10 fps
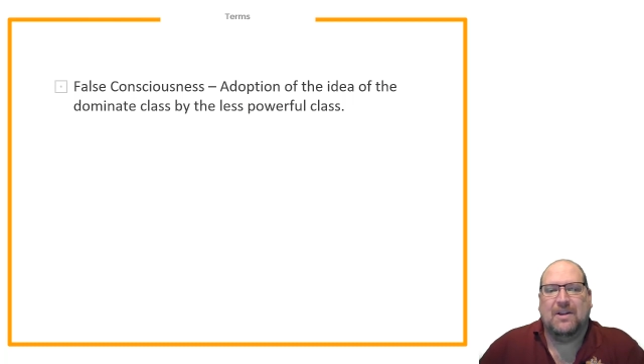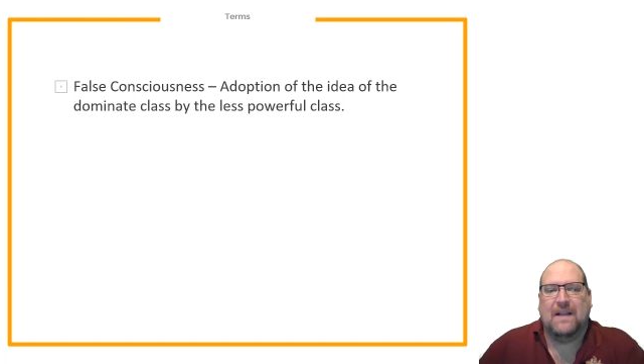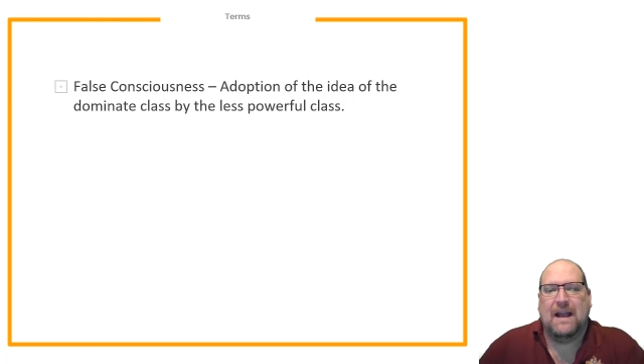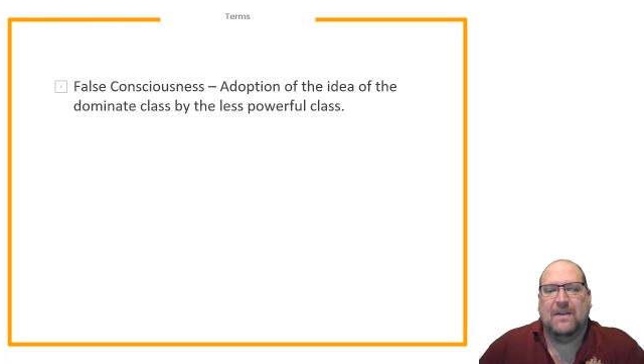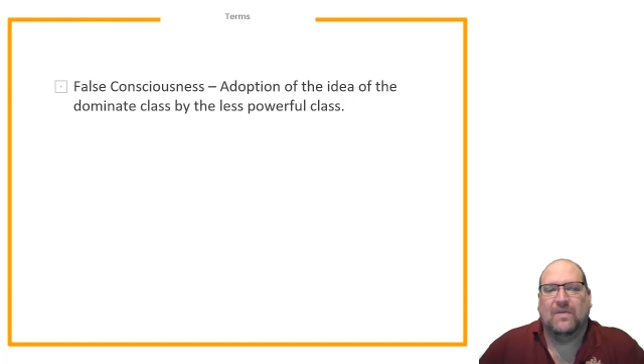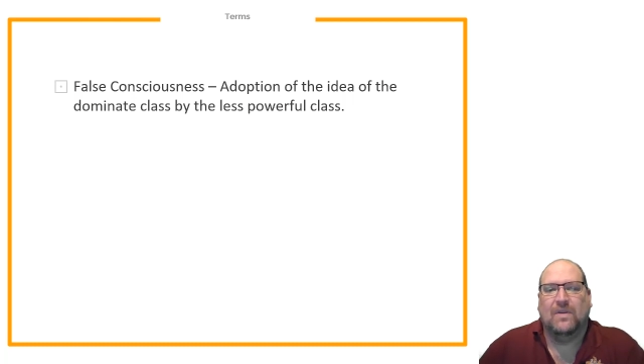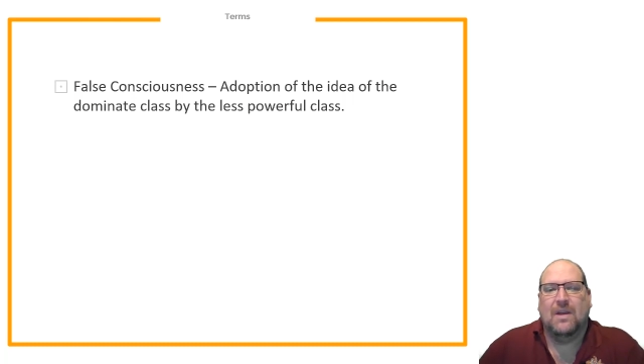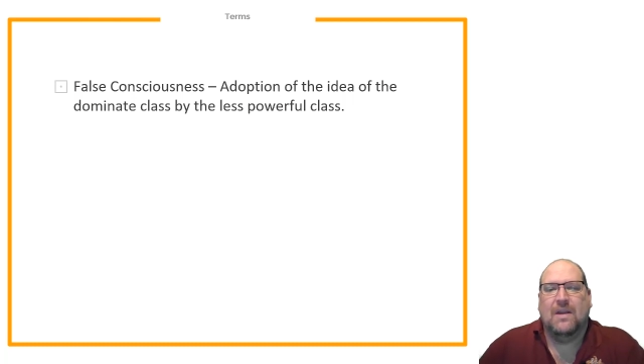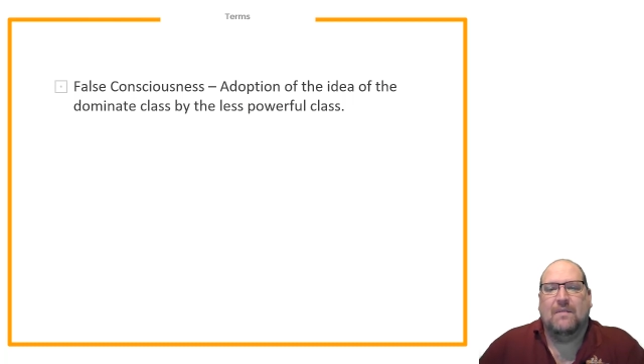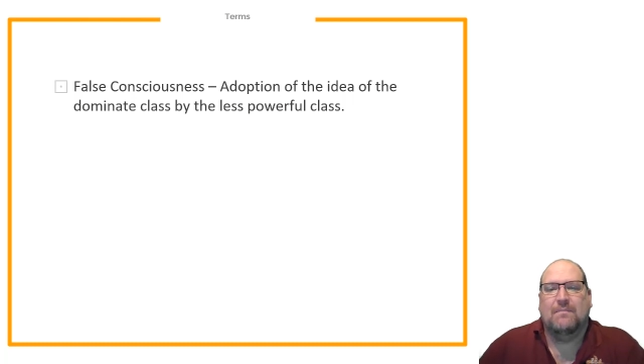class
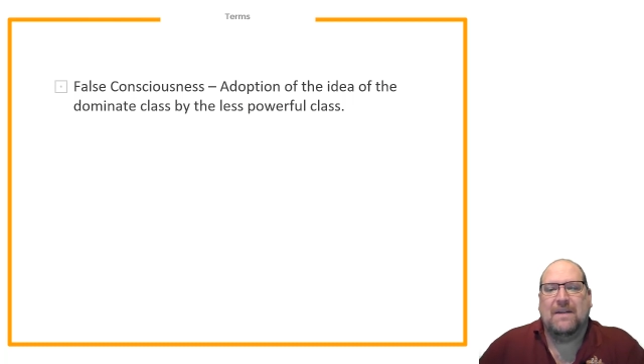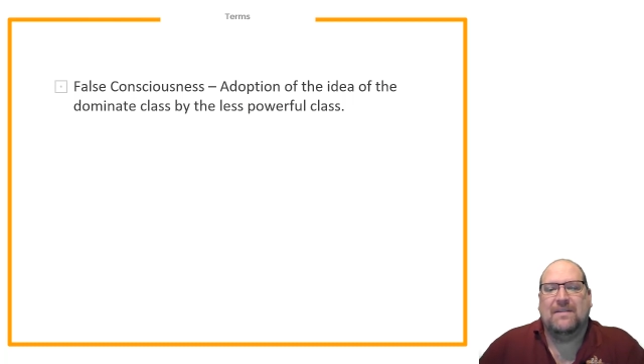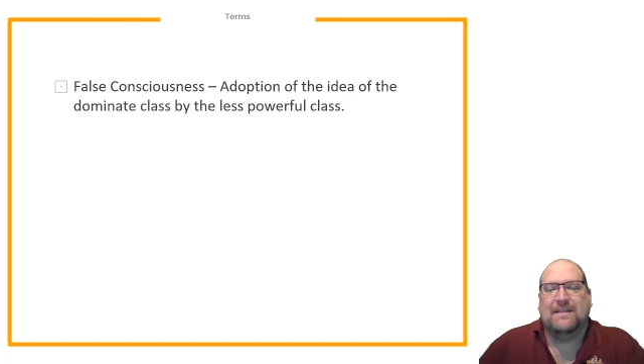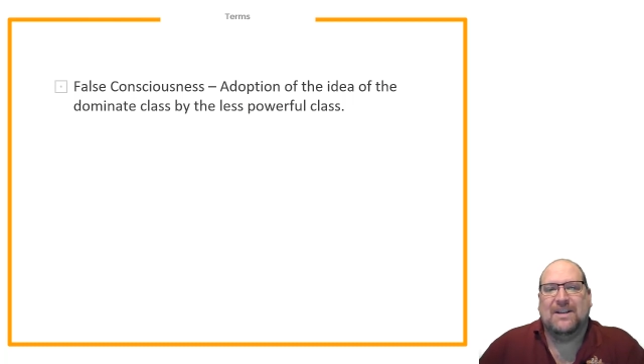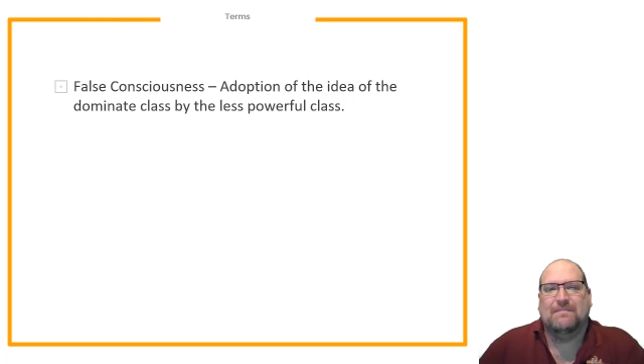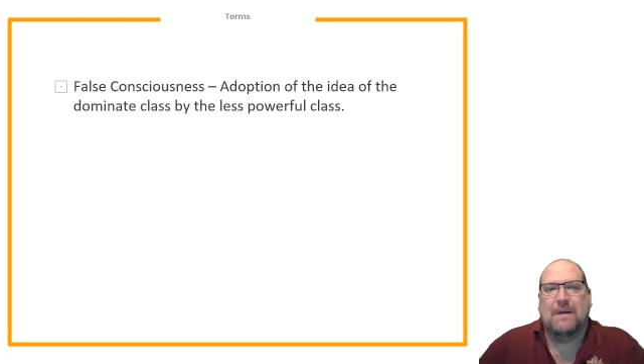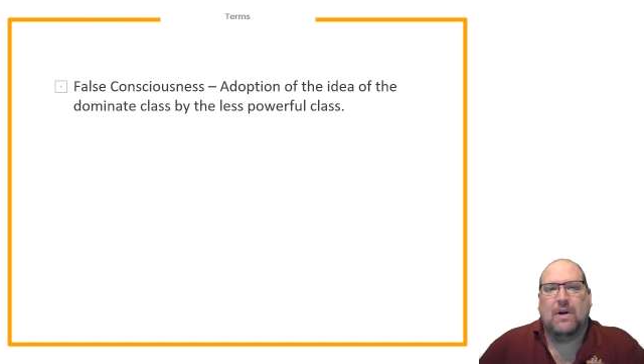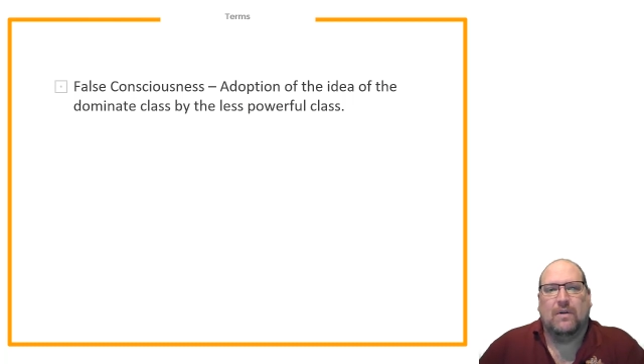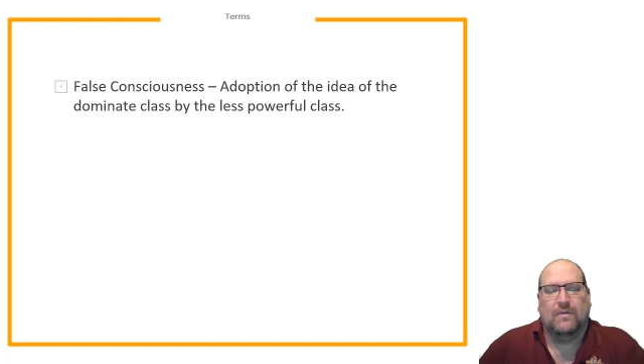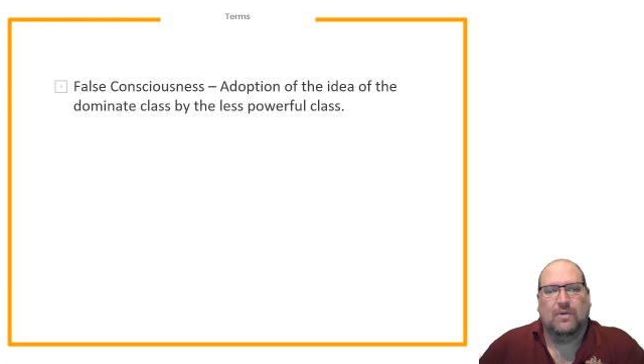by the less
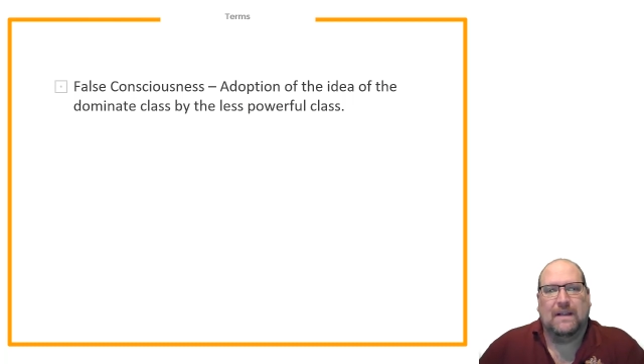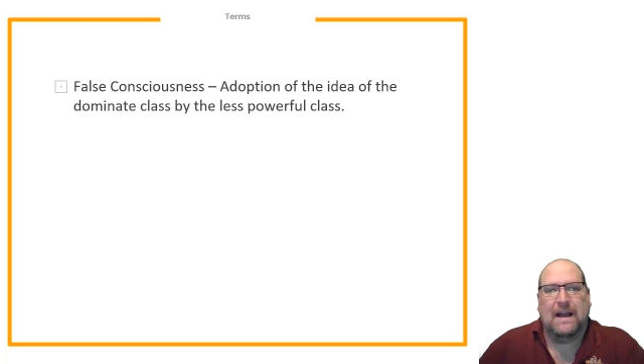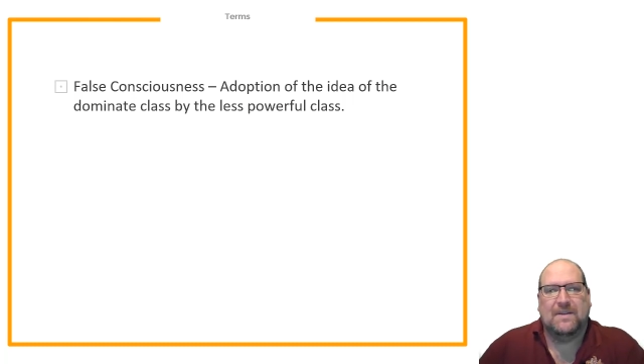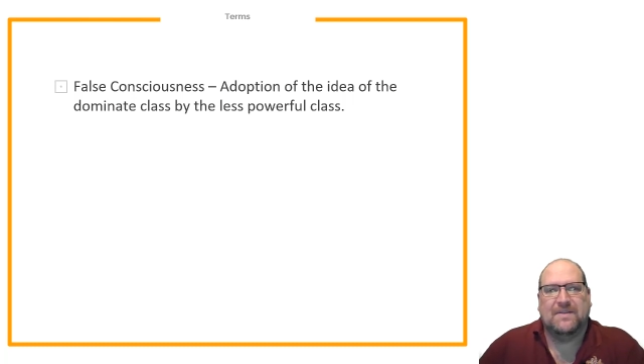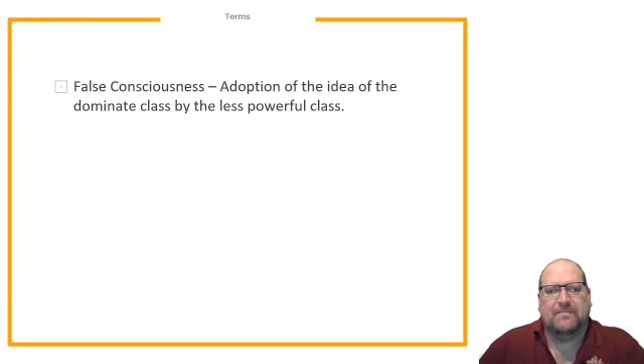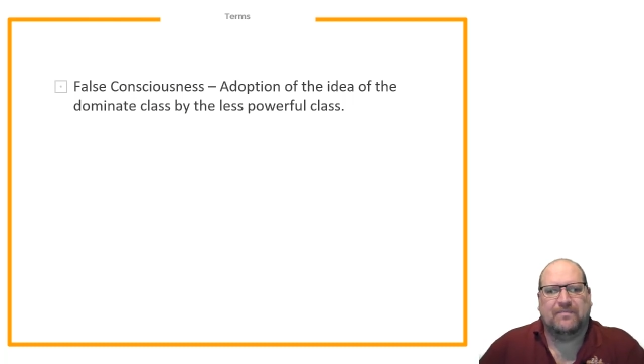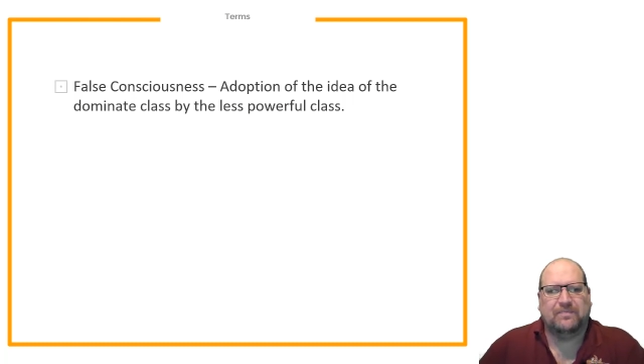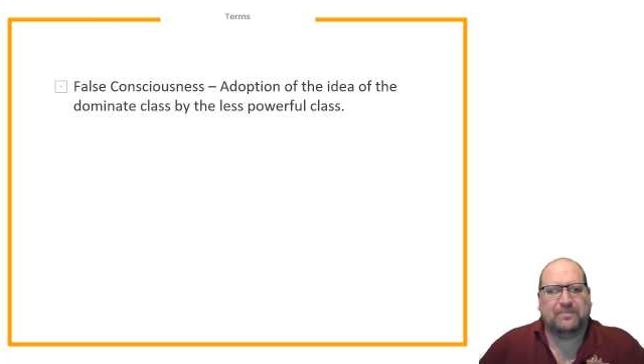powerful class.